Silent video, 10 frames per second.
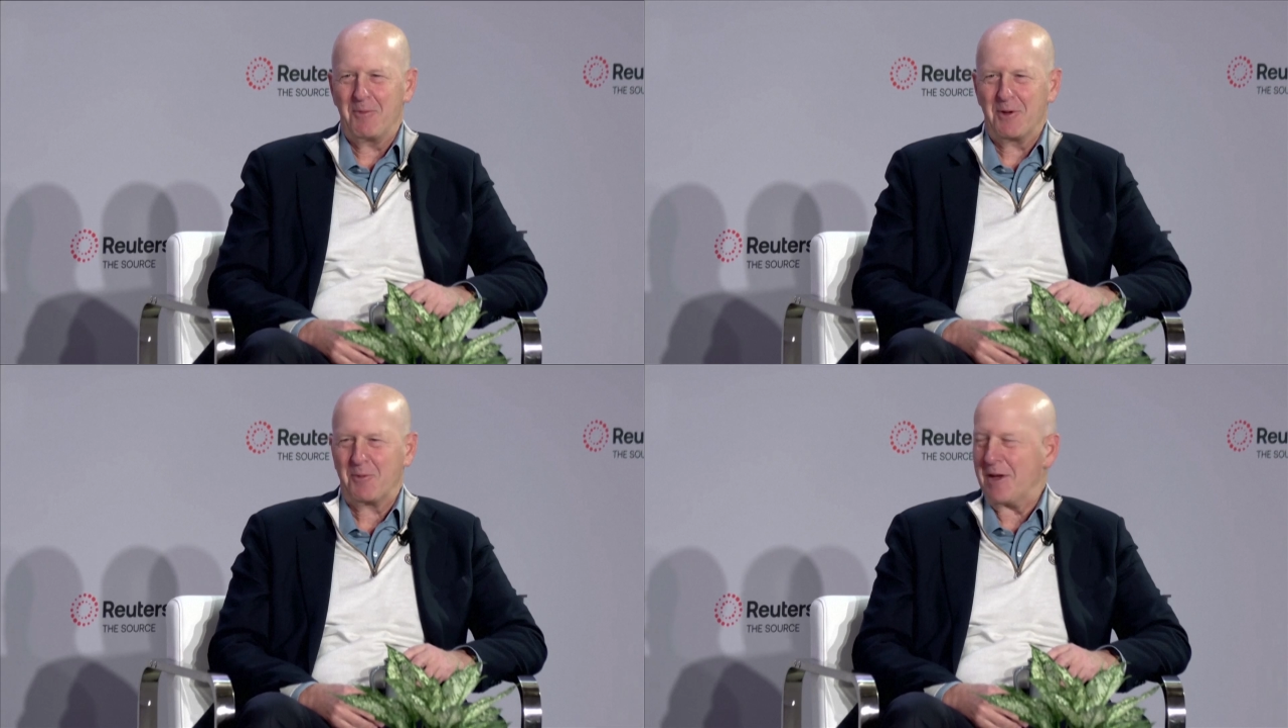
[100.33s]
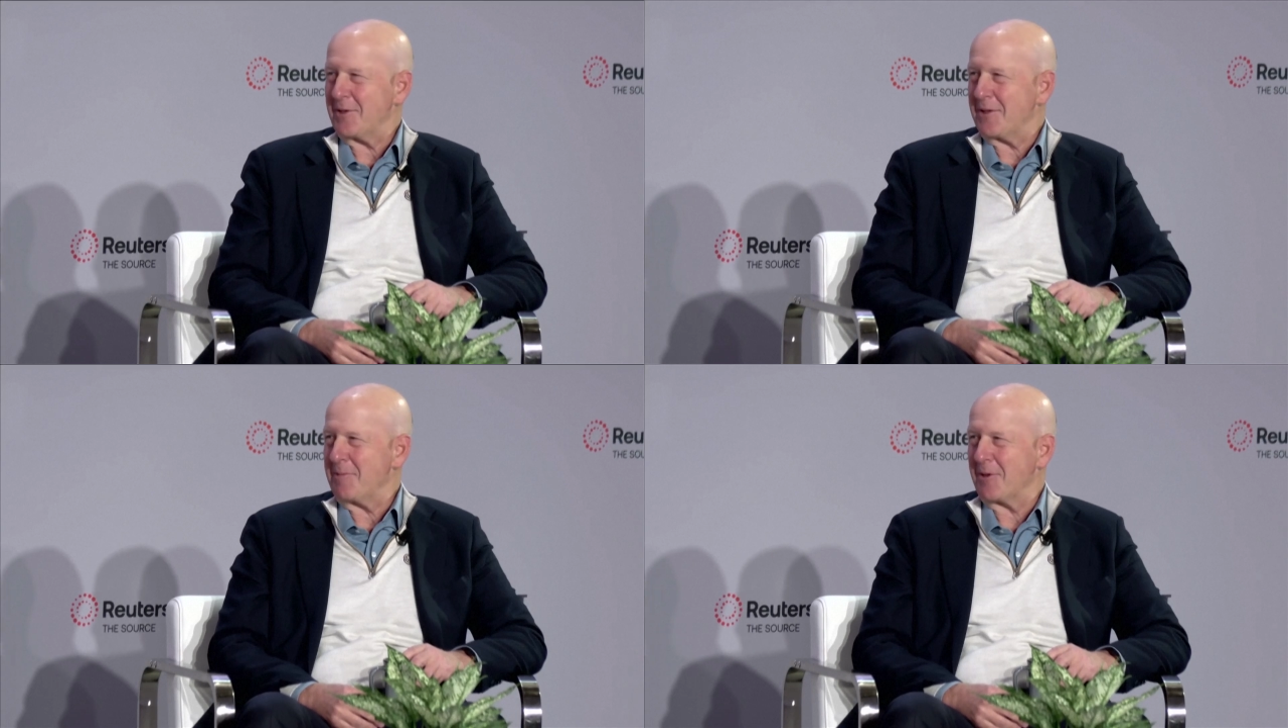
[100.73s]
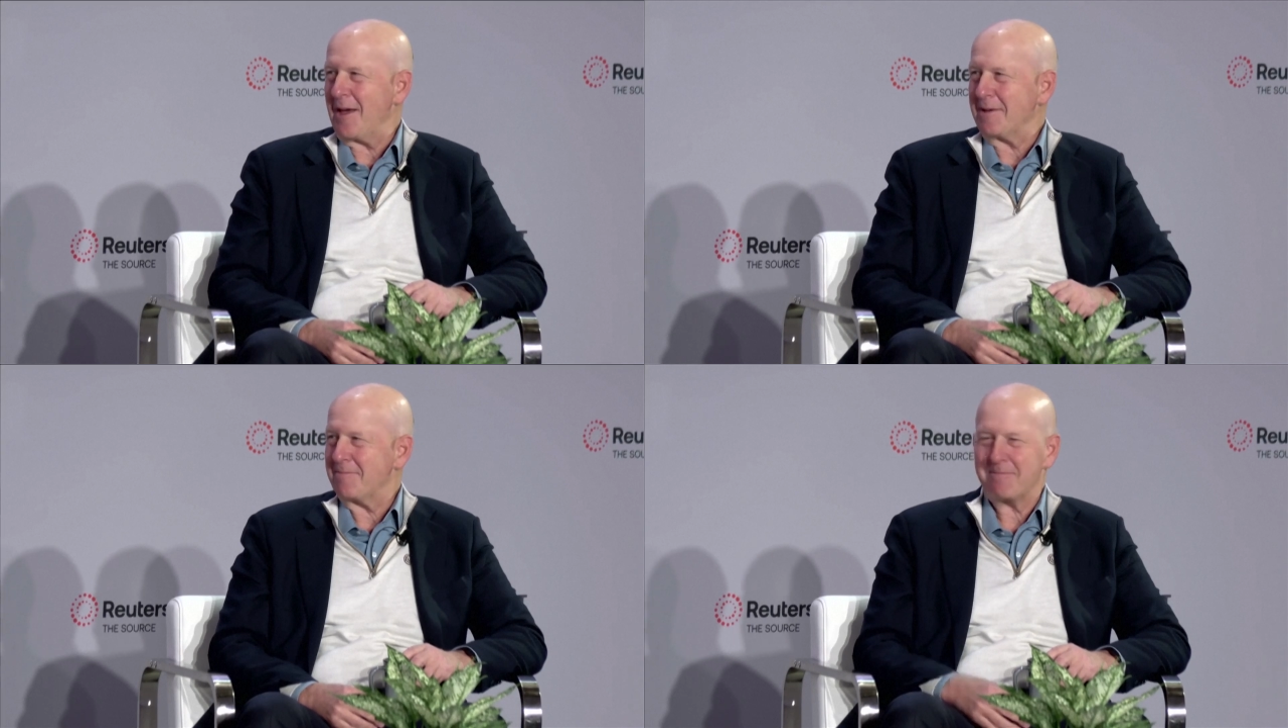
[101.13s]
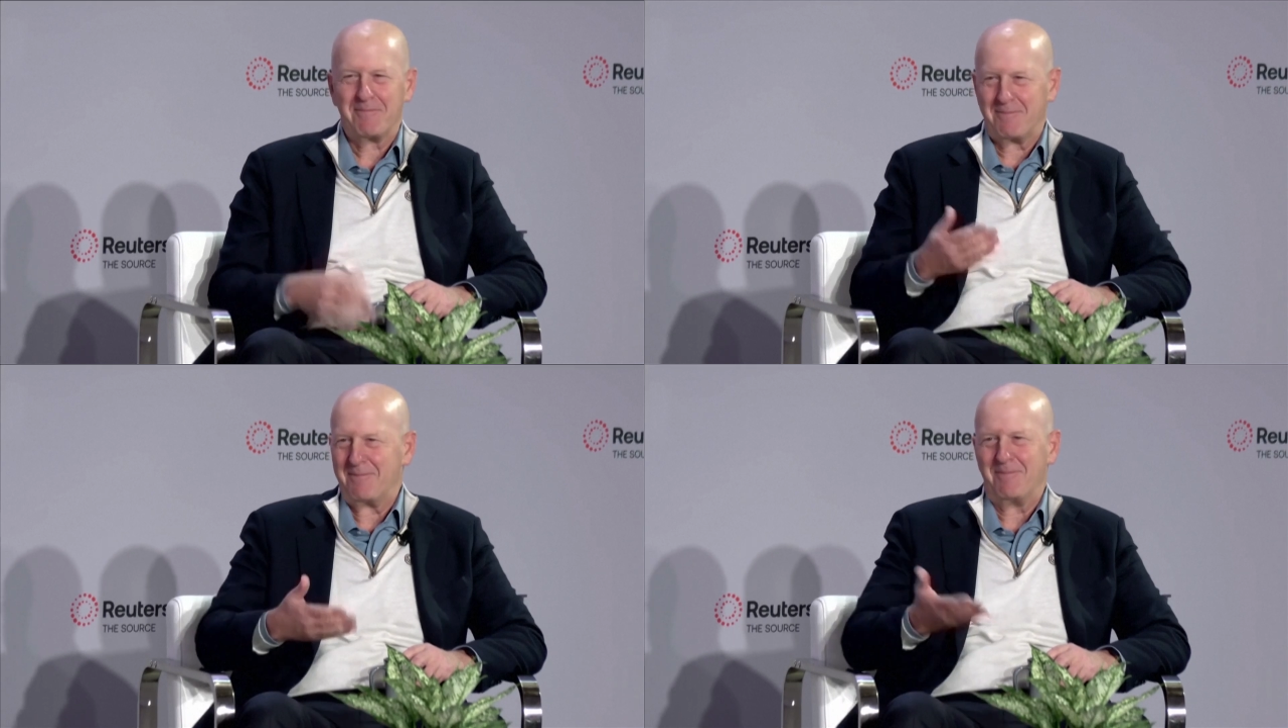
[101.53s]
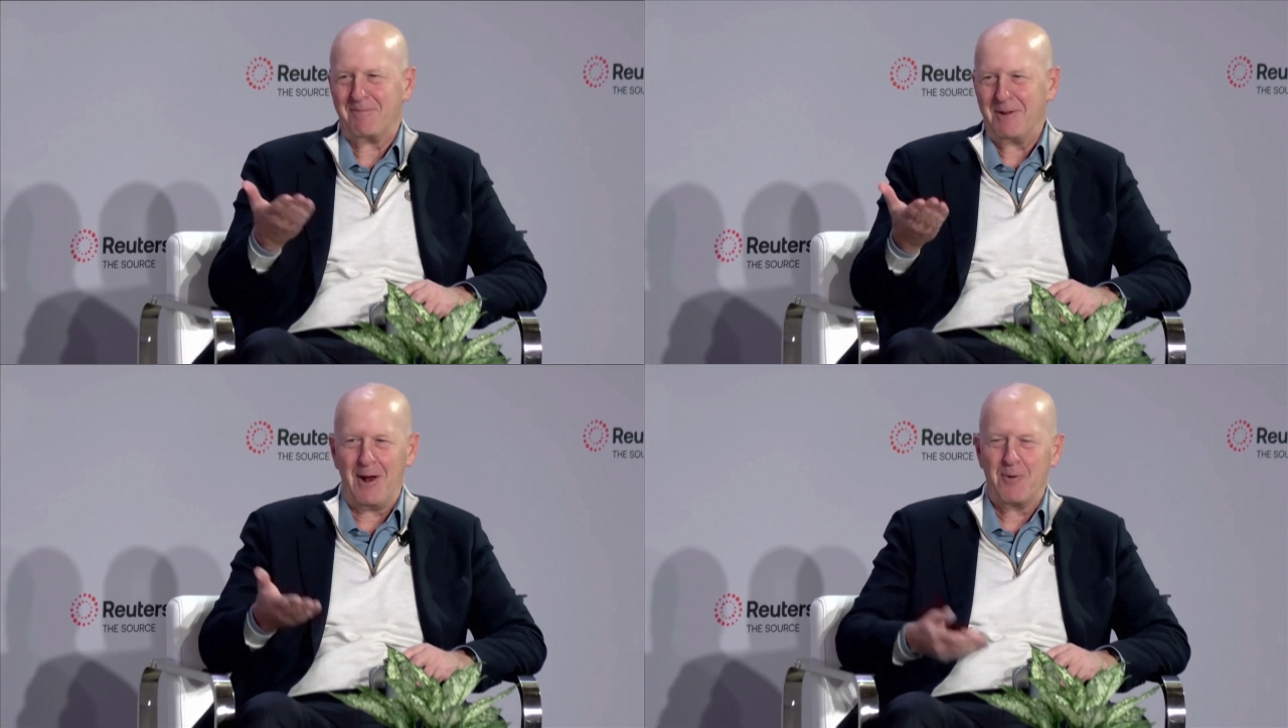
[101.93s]
This week it seems like
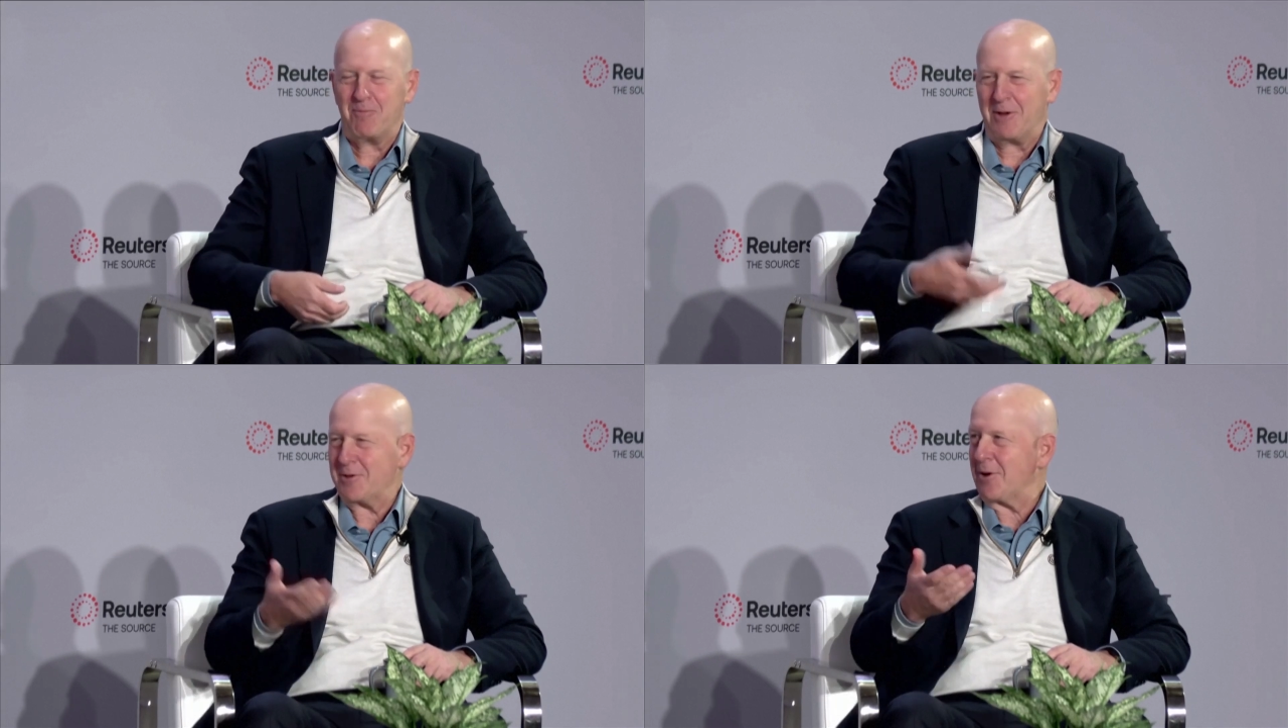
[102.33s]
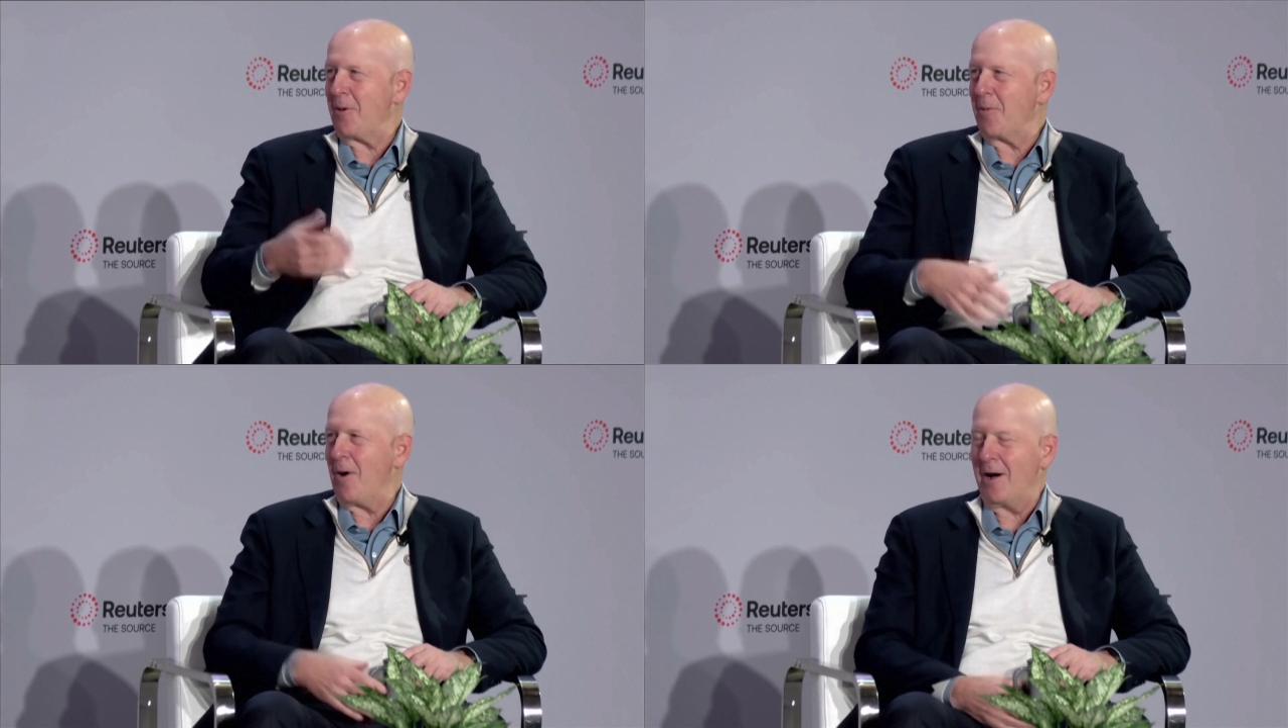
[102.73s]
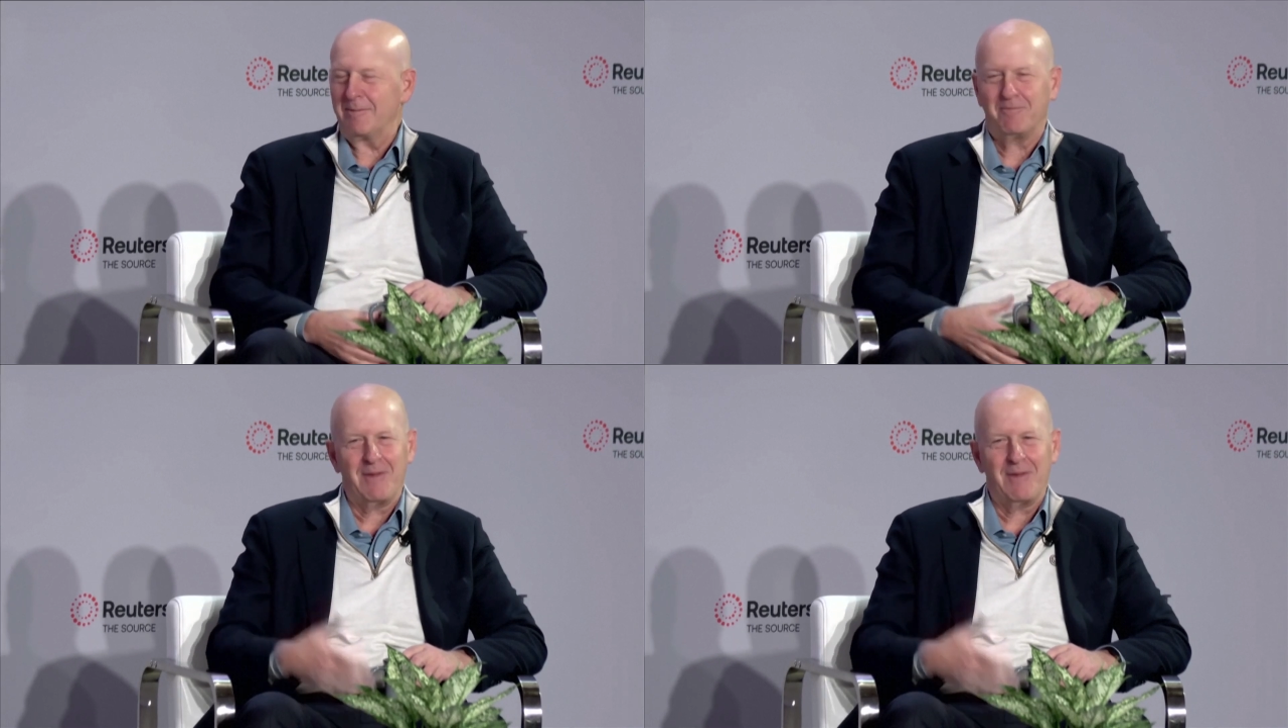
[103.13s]
things are going well.